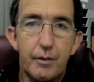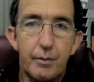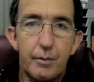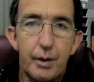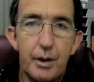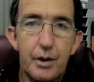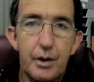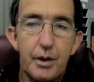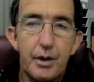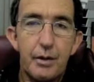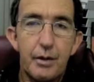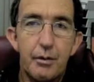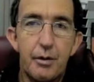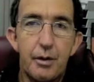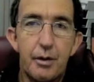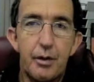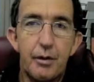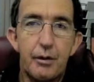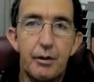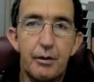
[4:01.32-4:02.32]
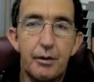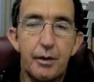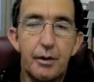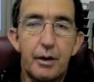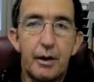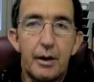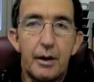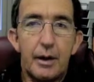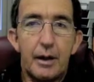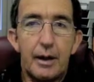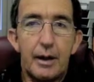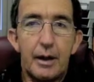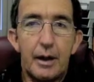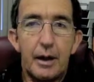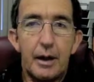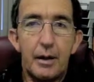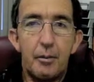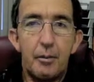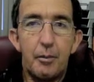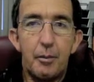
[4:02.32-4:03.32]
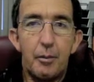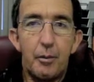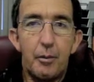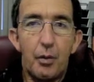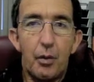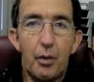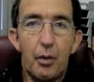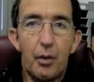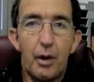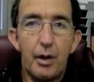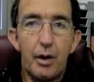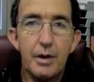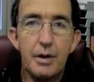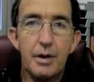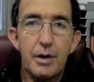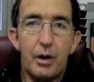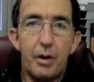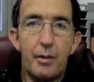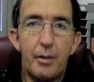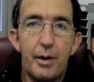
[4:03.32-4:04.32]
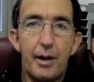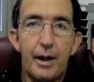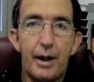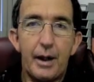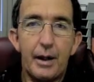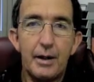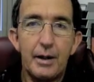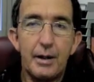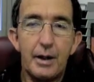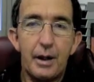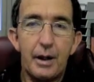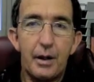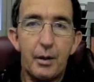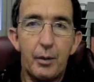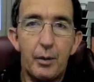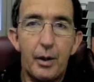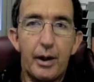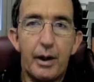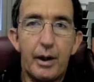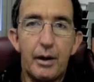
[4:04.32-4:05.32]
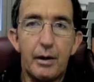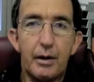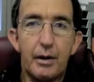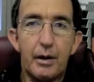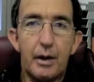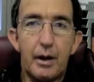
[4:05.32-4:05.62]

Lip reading: pitch of the roof, all those type of things, so that we can